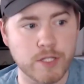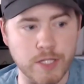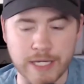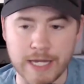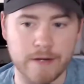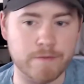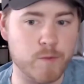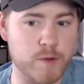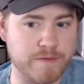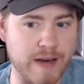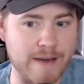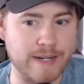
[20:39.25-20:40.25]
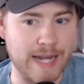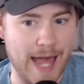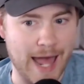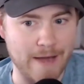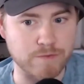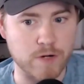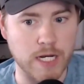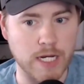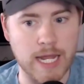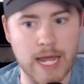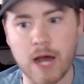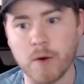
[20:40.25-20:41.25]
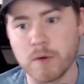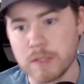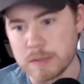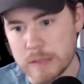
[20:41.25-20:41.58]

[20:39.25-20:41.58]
You can get it 45.5 right now.